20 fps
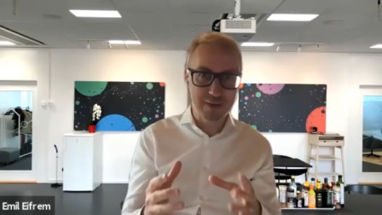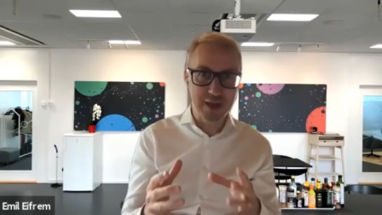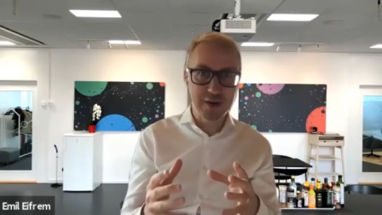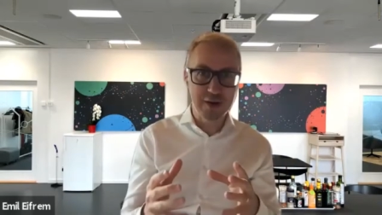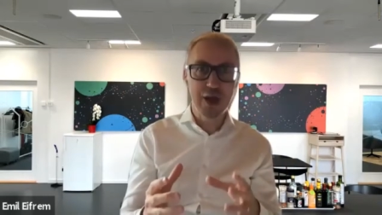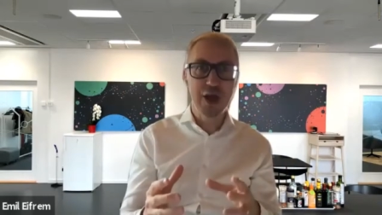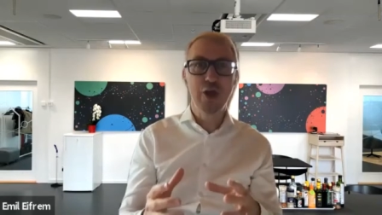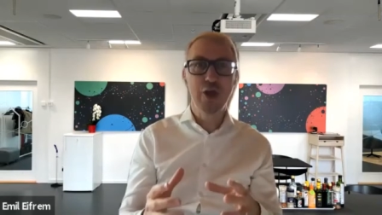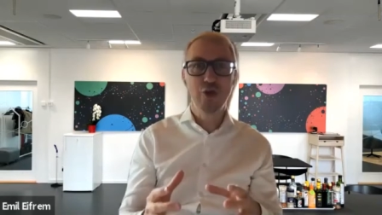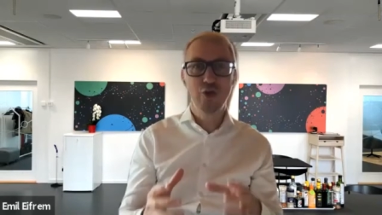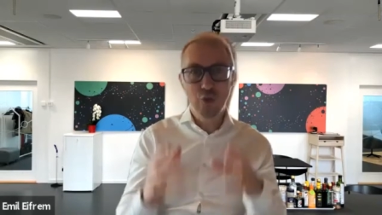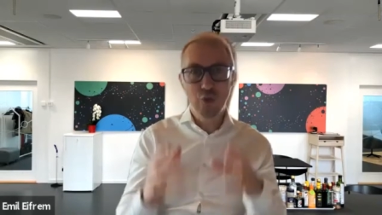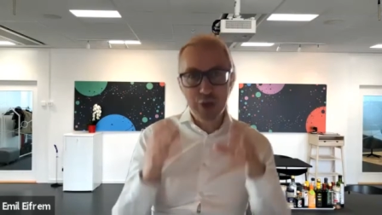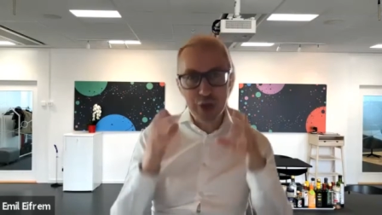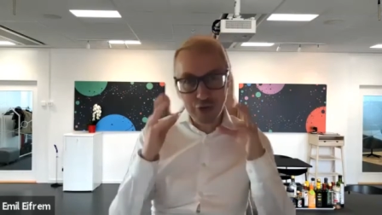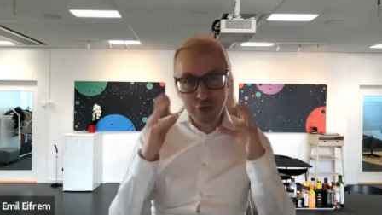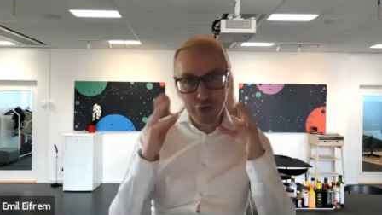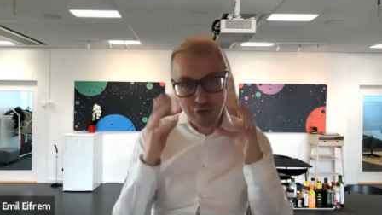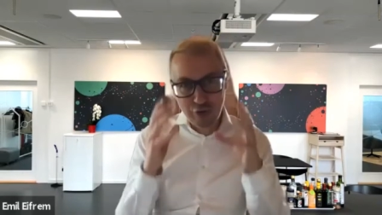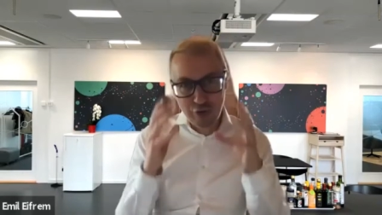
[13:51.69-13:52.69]
that you
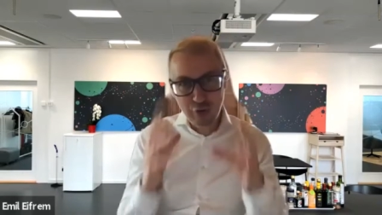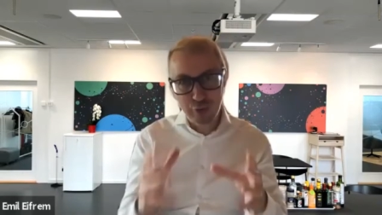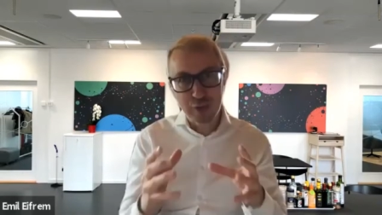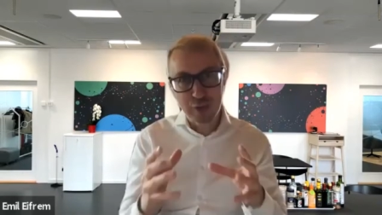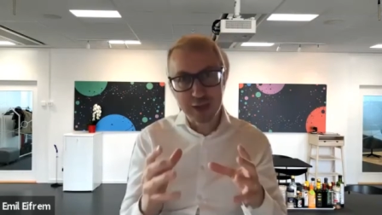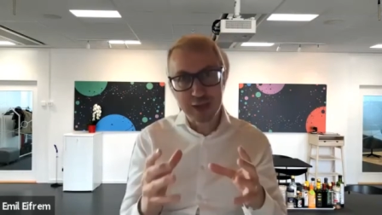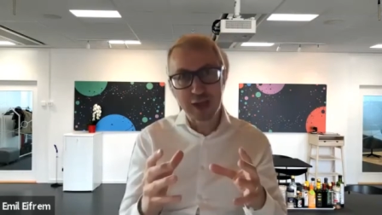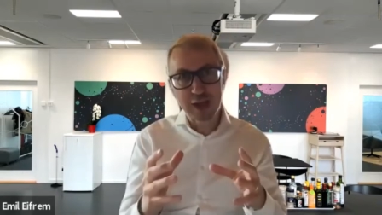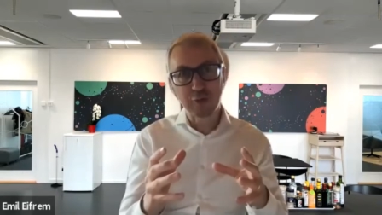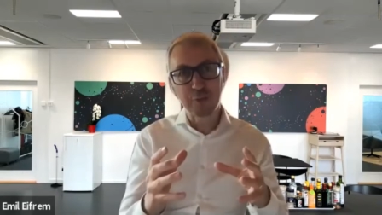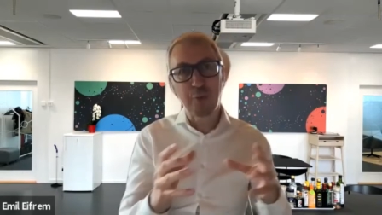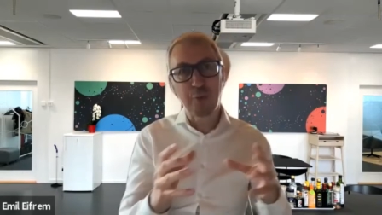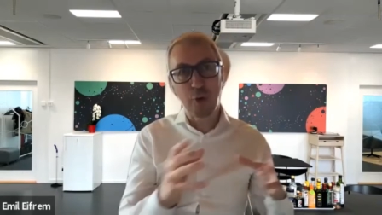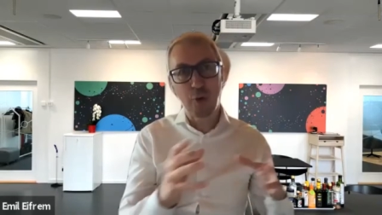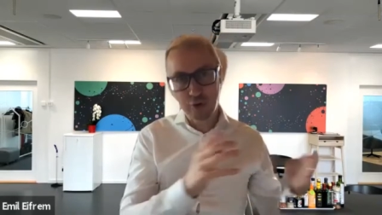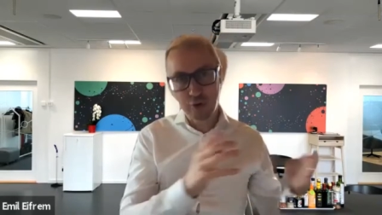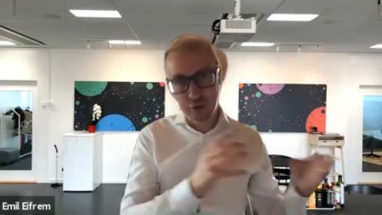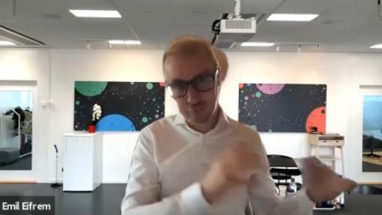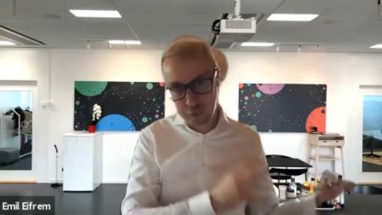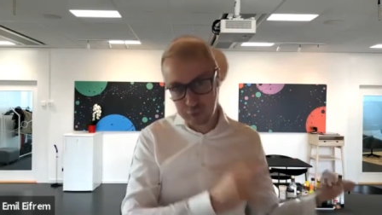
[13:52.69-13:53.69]
can do things as
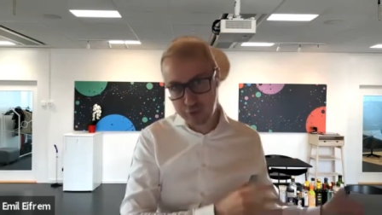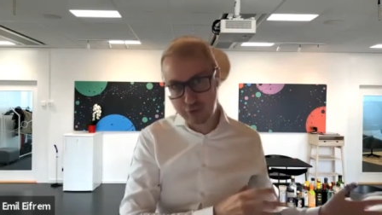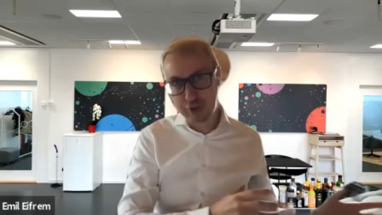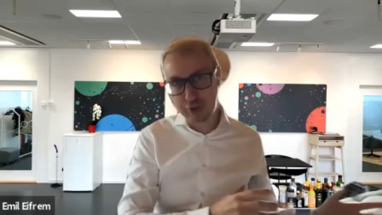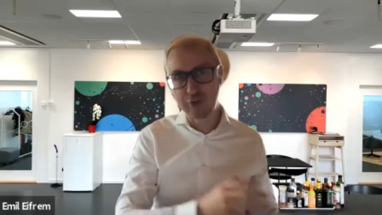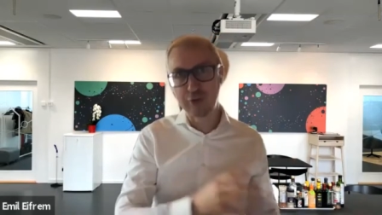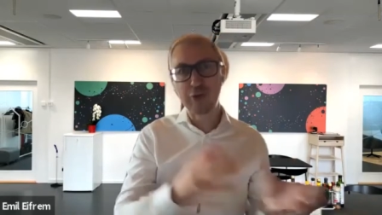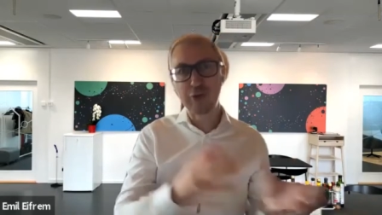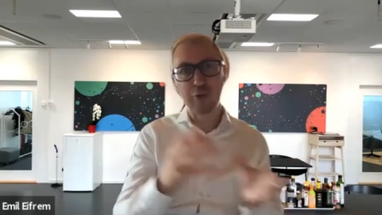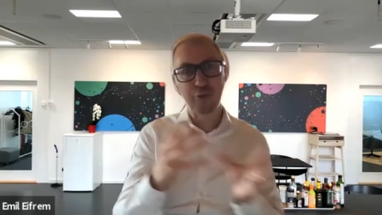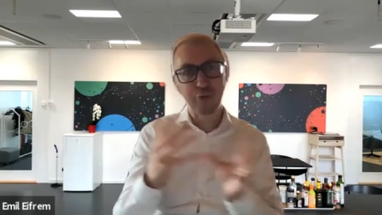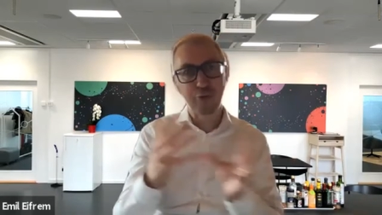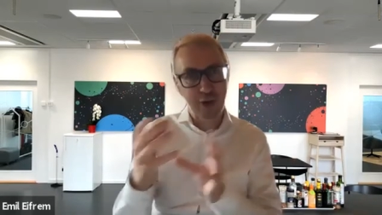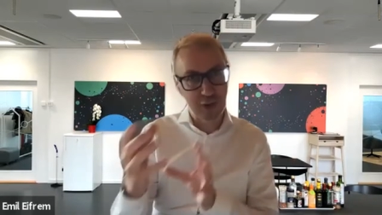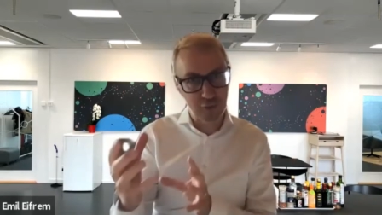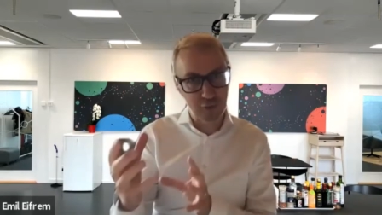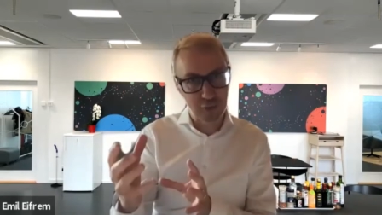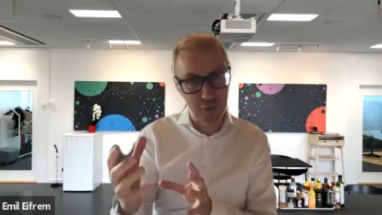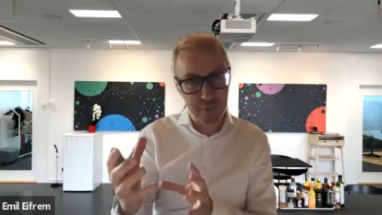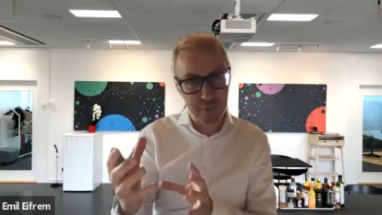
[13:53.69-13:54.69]
part of your digital
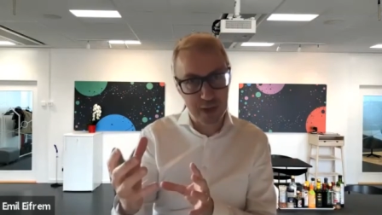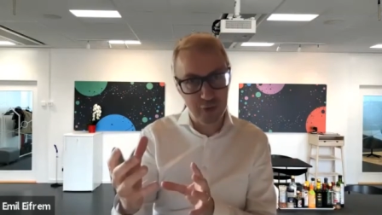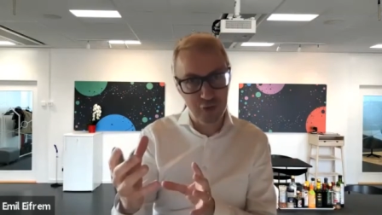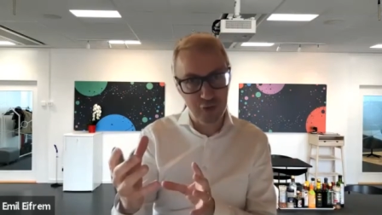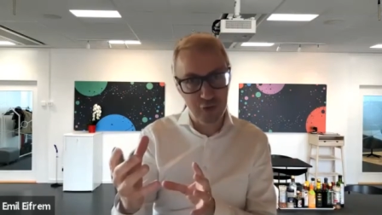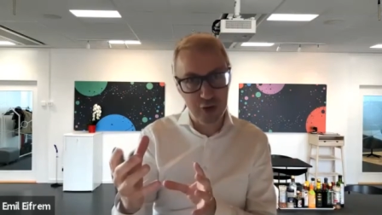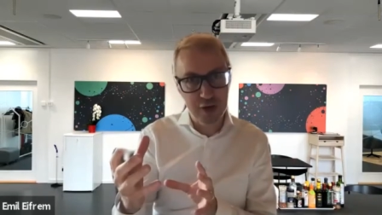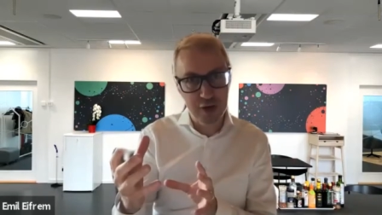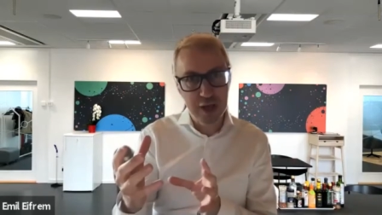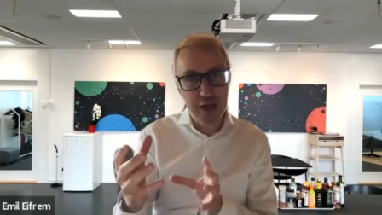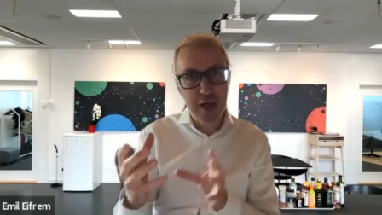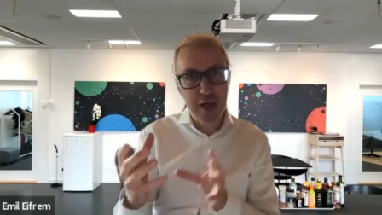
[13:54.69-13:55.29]
transformation.